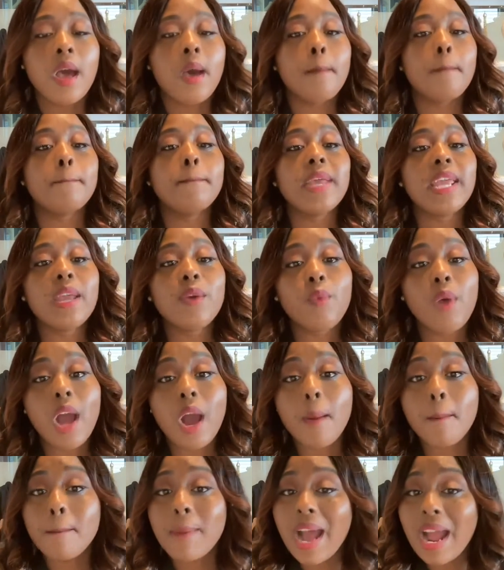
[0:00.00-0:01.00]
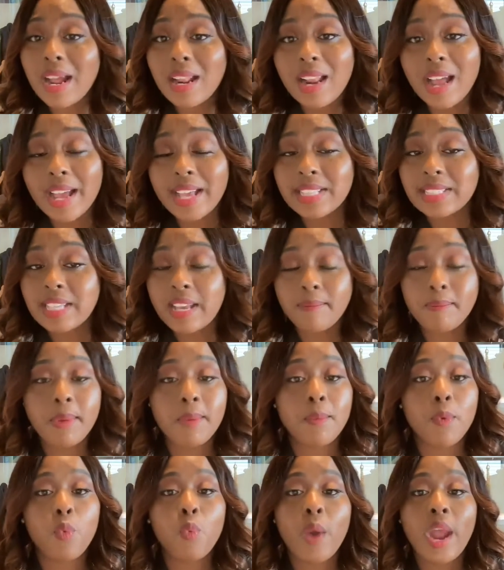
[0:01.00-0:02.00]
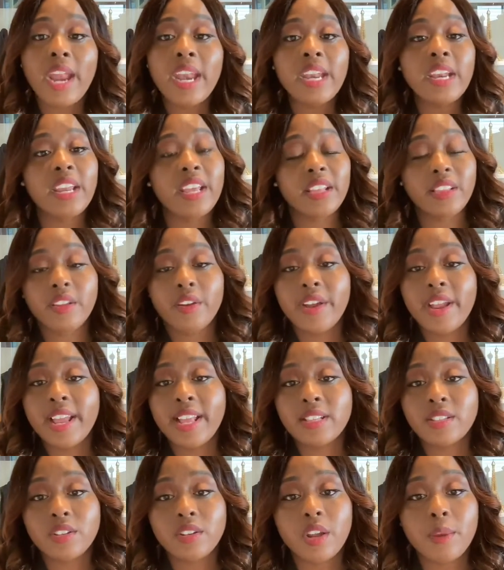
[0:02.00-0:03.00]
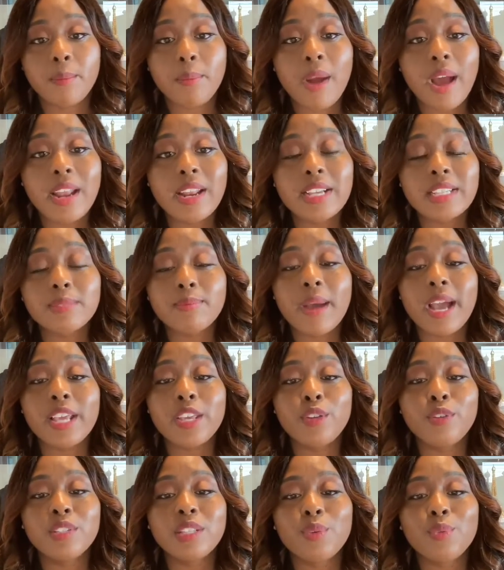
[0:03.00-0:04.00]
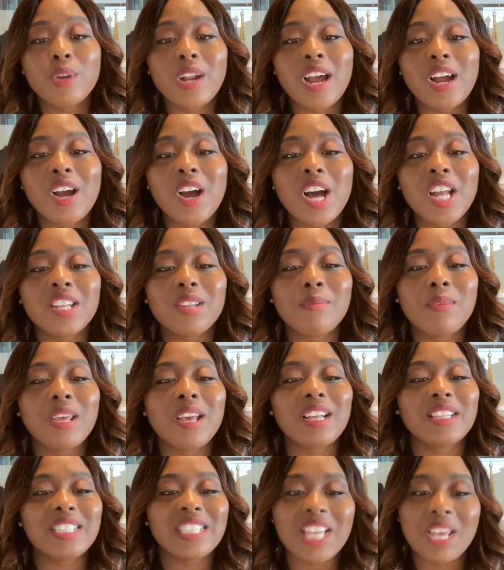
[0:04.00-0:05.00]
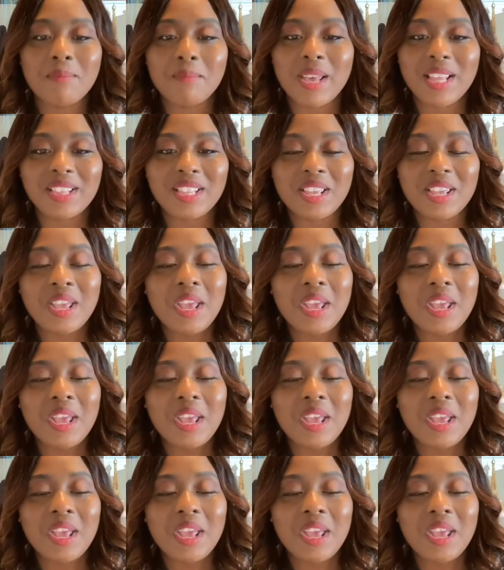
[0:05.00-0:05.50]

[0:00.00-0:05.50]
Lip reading: Meanwhile, my clients have people waiting to get their hands on their products by using what I call the Beyonce method.